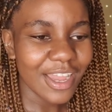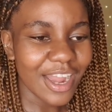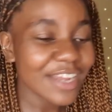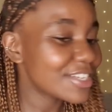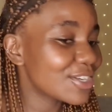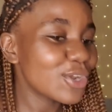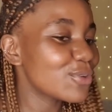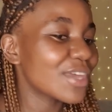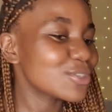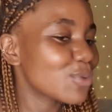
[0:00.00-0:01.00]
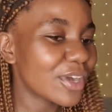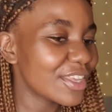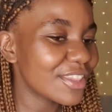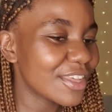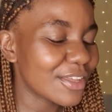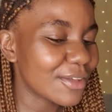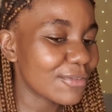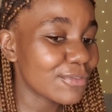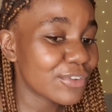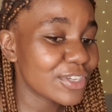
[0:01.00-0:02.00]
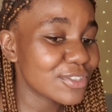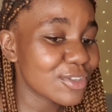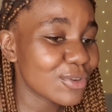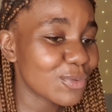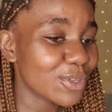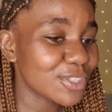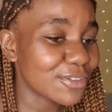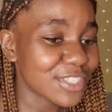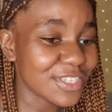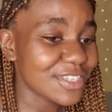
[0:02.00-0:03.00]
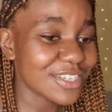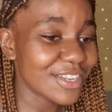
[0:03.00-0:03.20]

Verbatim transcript: I didn't know that's why yeah. the phrase the Neither world" existed I.